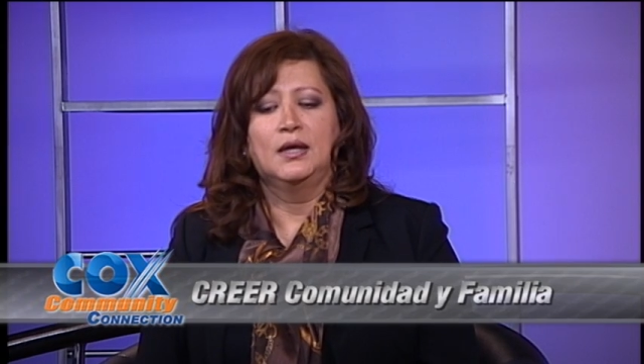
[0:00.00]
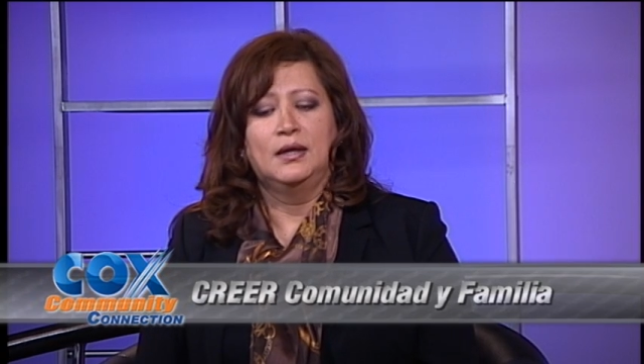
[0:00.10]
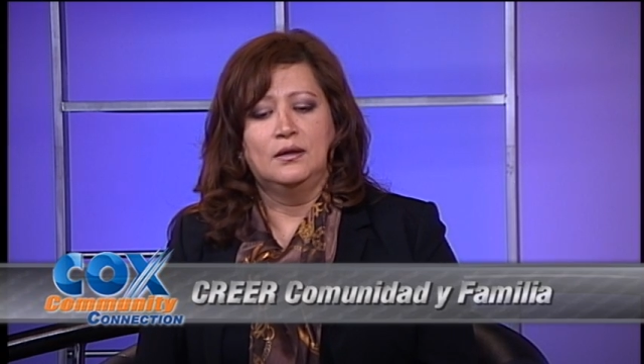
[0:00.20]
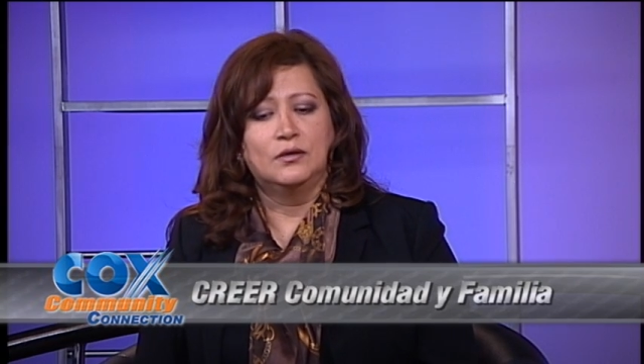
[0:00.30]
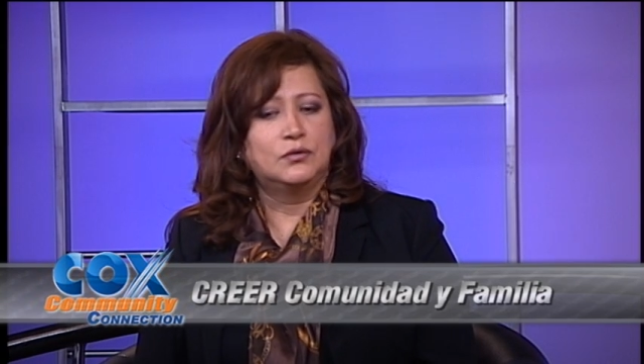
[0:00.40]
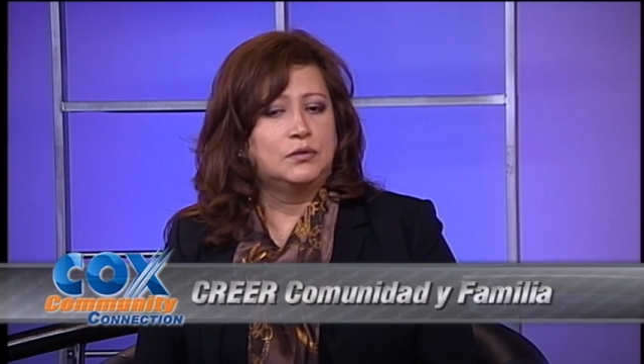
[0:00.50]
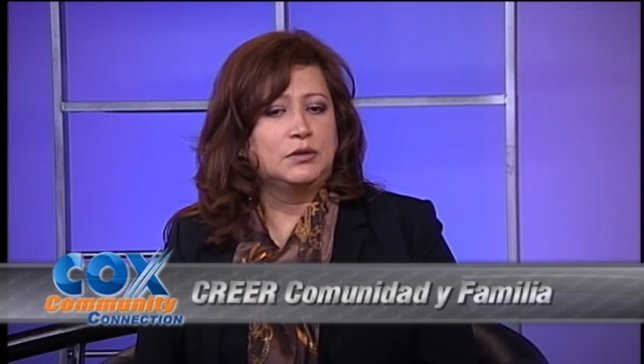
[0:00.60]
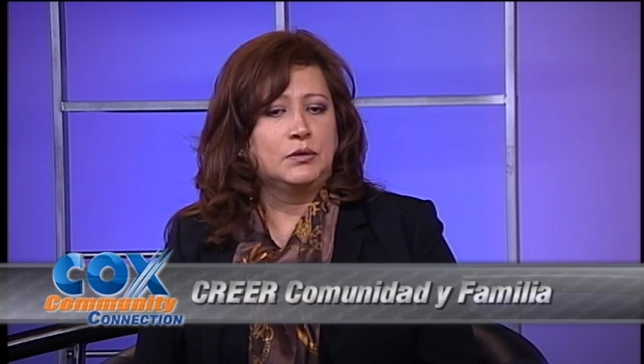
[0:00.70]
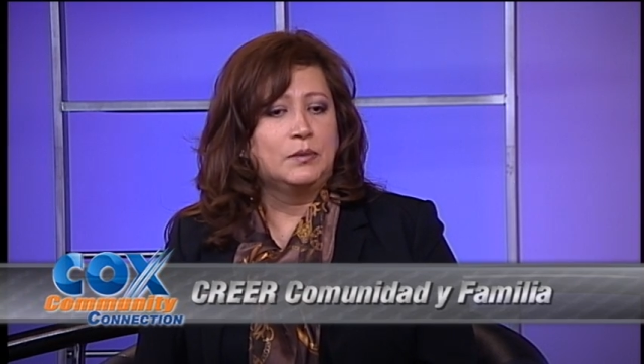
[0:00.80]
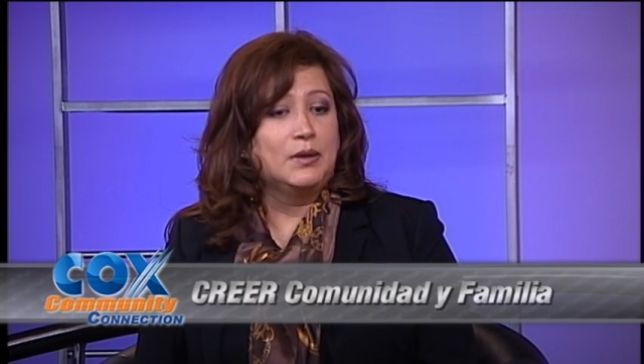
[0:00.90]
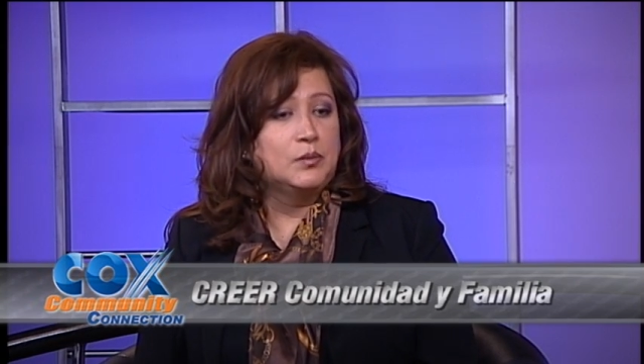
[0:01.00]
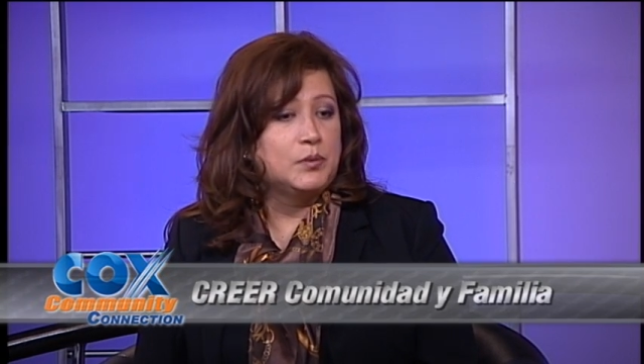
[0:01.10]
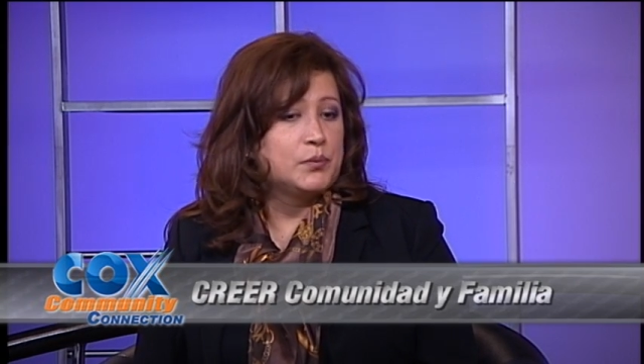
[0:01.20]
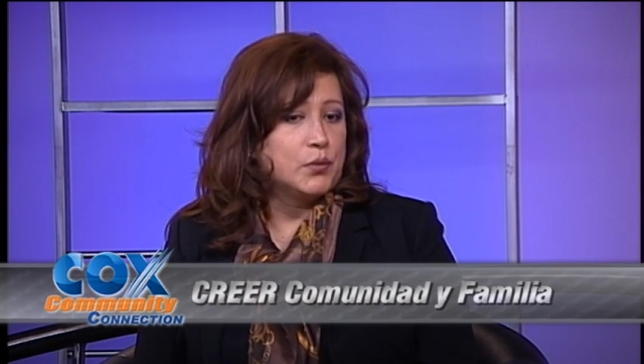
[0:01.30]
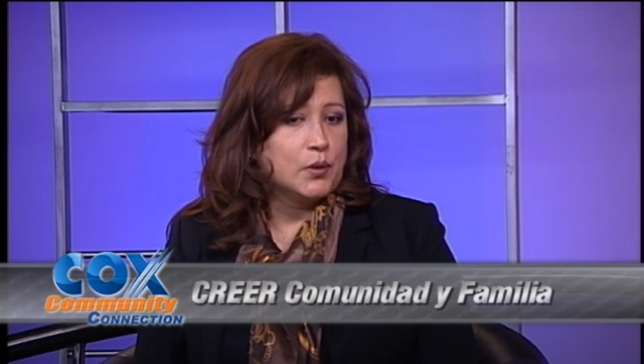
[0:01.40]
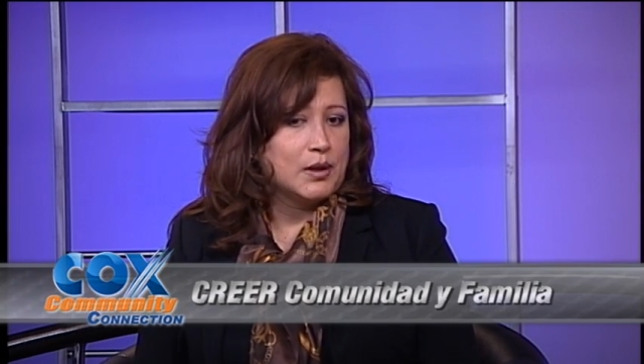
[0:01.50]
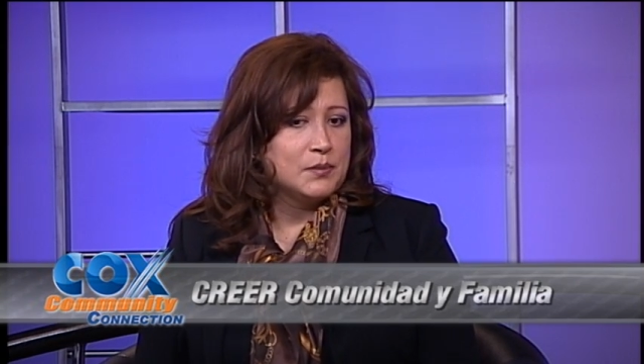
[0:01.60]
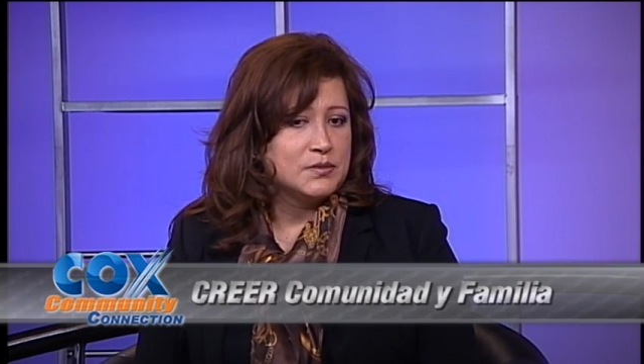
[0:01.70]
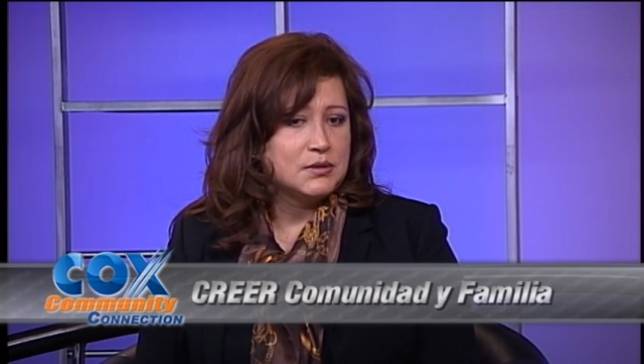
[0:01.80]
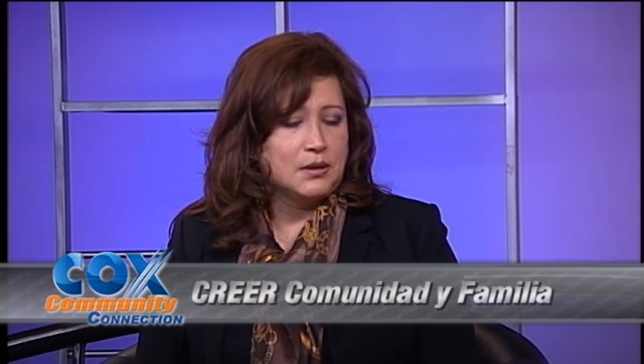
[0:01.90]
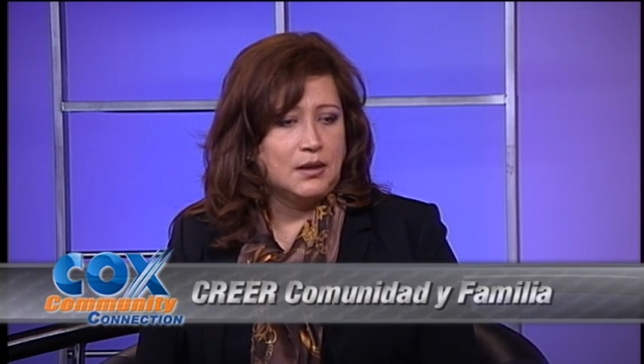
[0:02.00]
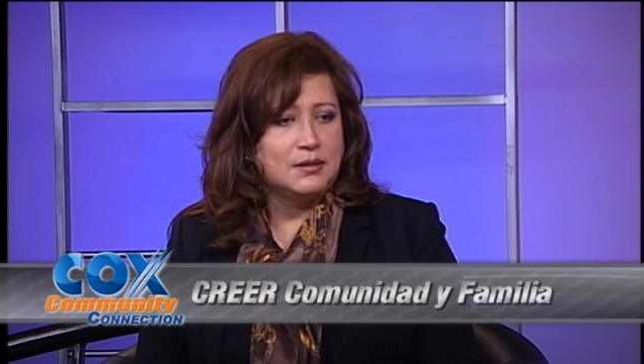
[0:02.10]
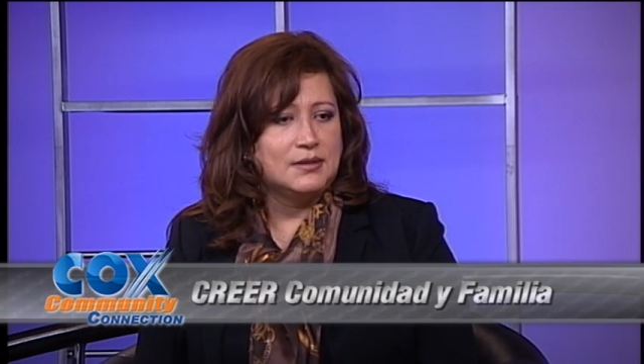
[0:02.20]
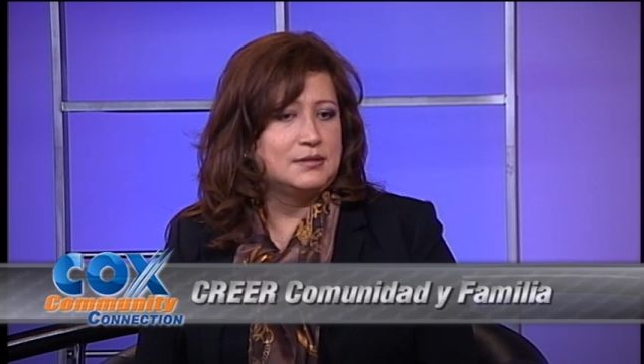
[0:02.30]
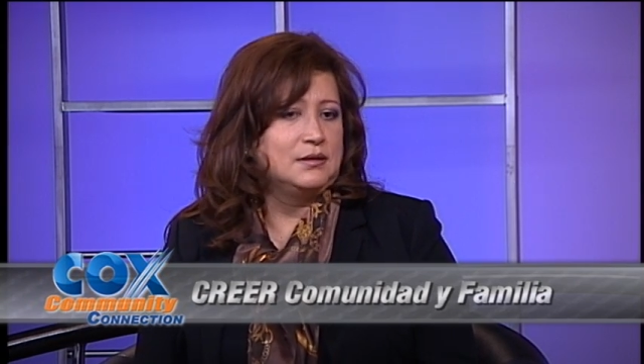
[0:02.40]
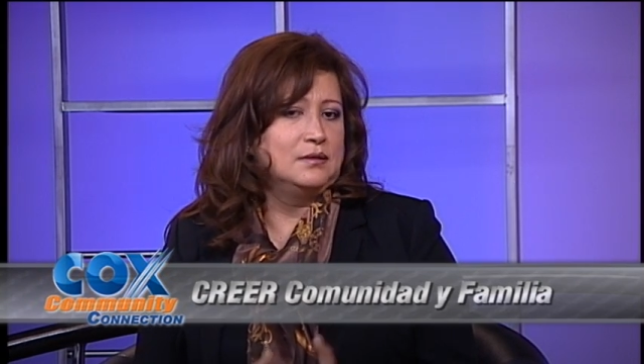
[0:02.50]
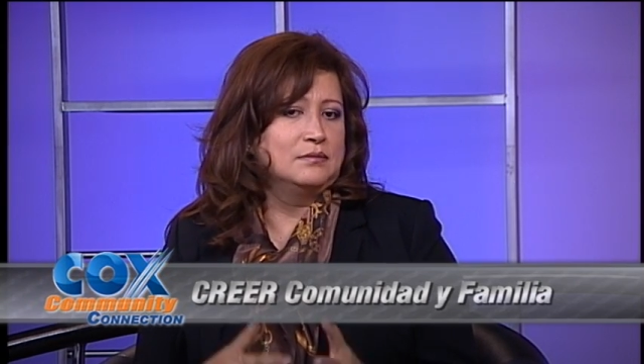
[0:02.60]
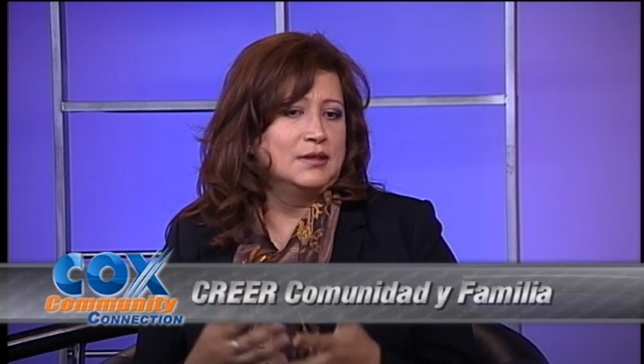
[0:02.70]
And also, development programs as the